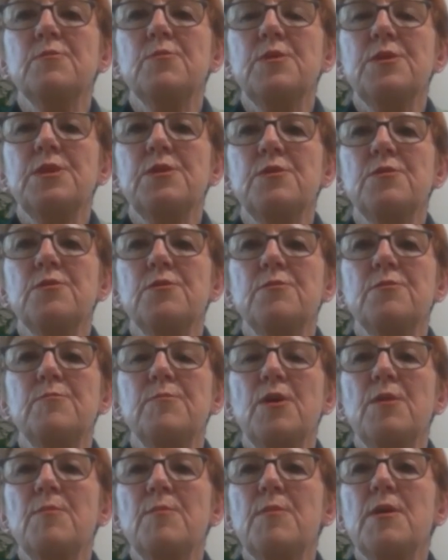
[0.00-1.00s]
with your
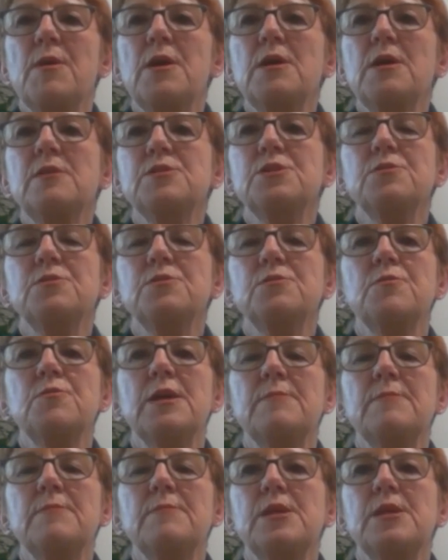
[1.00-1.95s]
mobile, to